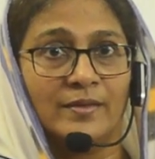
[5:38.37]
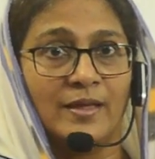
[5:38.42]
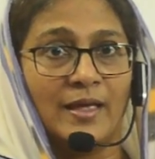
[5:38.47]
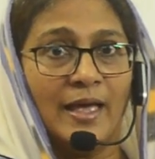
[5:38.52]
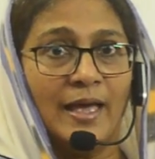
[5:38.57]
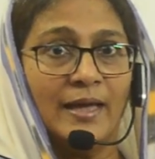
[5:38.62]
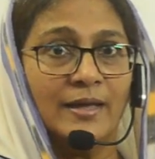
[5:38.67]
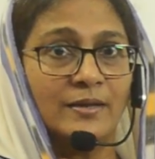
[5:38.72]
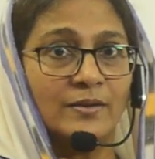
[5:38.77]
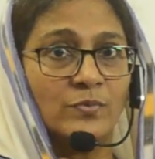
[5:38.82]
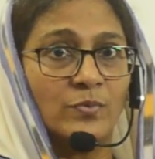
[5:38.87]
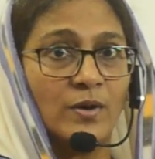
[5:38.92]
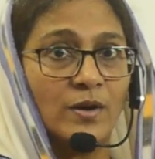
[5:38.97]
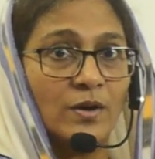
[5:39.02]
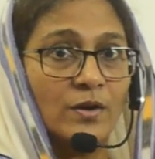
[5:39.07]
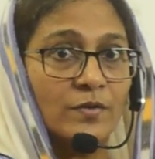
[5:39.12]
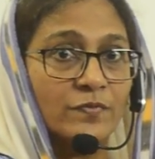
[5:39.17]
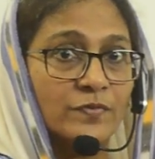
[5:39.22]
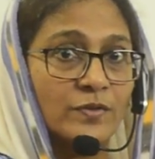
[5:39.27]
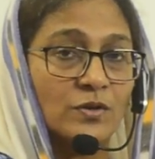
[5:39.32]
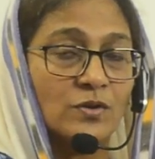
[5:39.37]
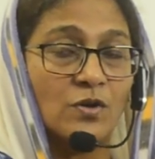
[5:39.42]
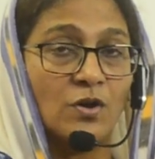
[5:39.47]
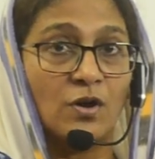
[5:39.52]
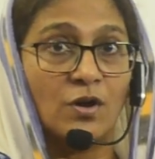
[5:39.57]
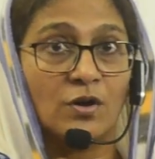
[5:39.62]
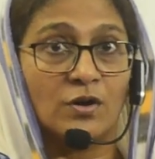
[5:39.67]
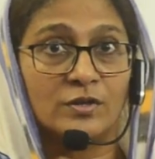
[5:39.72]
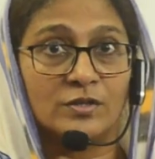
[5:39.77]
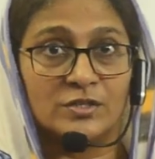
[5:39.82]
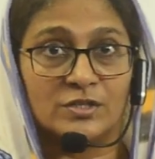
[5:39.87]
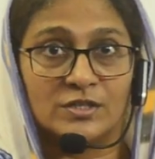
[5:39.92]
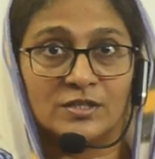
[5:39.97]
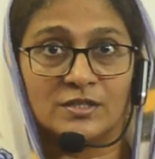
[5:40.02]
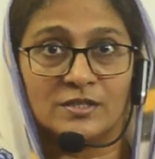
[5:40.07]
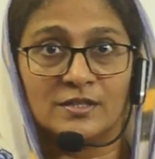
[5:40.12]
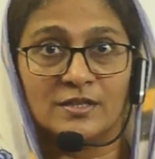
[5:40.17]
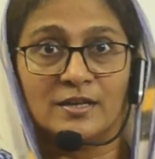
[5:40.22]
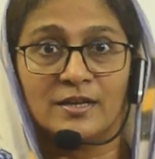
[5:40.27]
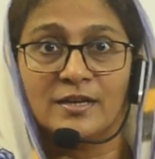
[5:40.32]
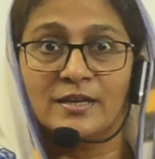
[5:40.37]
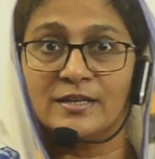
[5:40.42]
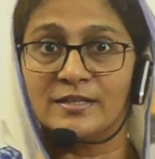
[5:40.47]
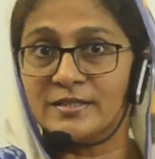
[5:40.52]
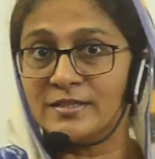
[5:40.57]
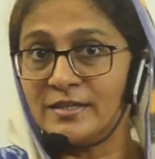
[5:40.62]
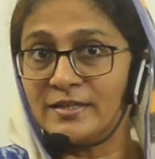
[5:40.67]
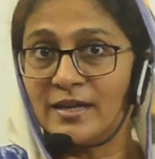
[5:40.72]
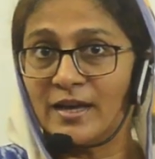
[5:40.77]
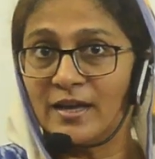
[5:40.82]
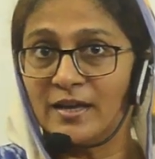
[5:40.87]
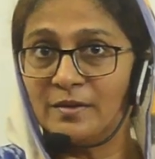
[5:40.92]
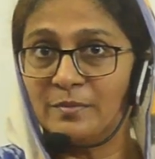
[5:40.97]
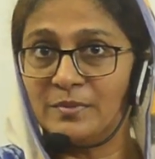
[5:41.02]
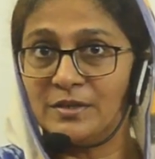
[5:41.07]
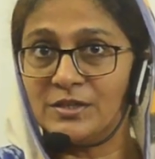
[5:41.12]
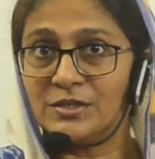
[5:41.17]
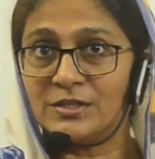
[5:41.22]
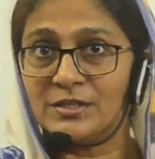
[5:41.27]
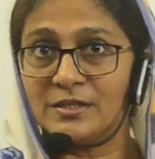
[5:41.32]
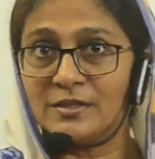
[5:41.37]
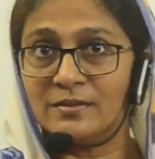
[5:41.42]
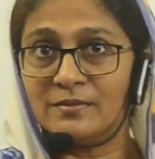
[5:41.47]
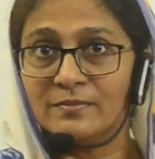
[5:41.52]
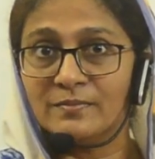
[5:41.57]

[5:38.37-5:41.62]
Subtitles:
and one of the chords is the diameter,